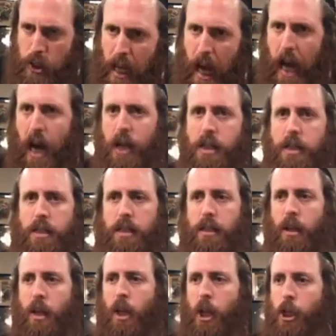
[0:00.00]
thoughts.
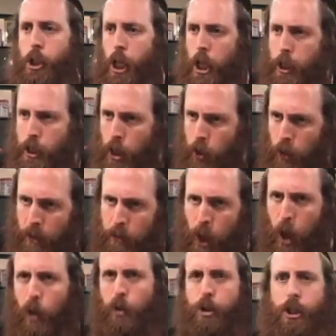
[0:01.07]
Share your
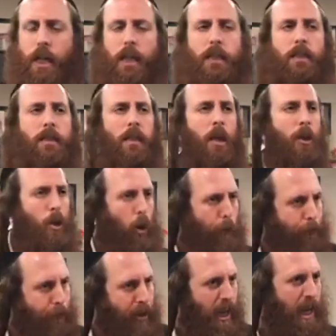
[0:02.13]
emotions,
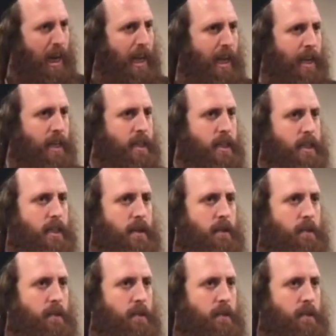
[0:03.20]
your feelings,